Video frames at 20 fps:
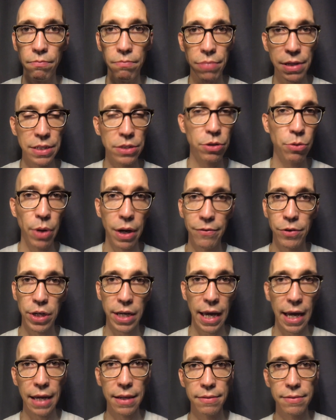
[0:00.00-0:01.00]
Please do whatever you
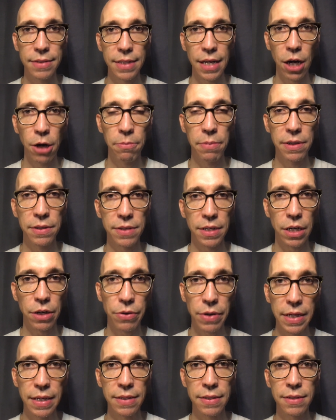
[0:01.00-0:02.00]
can to help us
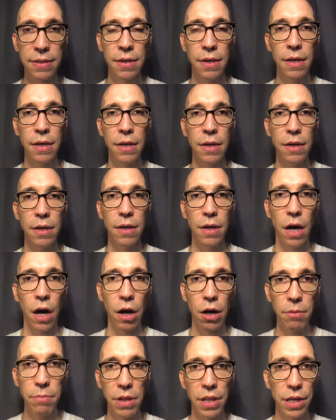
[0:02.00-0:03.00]
increase
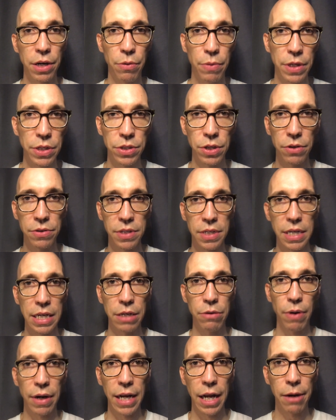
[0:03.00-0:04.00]
our ability to reach those in
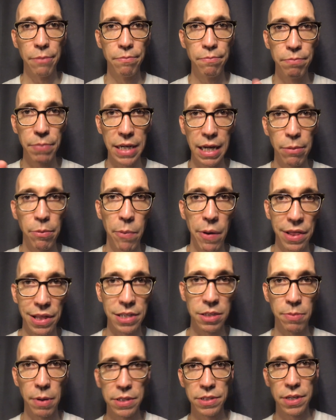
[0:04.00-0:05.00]
need right now. Become a monthly
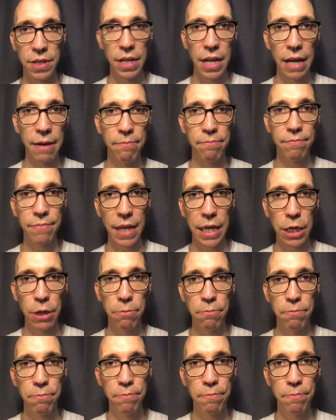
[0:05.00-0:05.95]
sponsor today. Thank you.